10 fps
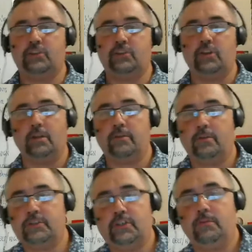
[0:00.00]
$1
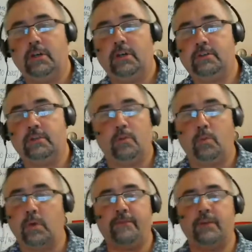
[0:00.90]
or $2 or
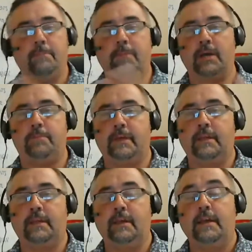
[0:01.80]
whatever it might be.